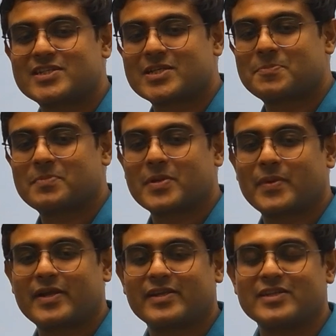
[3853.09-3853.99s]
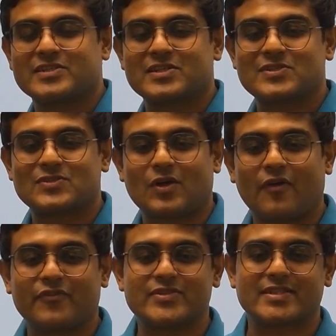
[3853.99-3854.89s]
implementation,
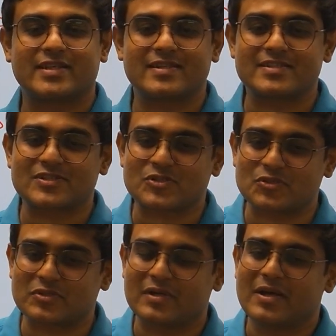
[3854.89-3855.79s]
soft skills should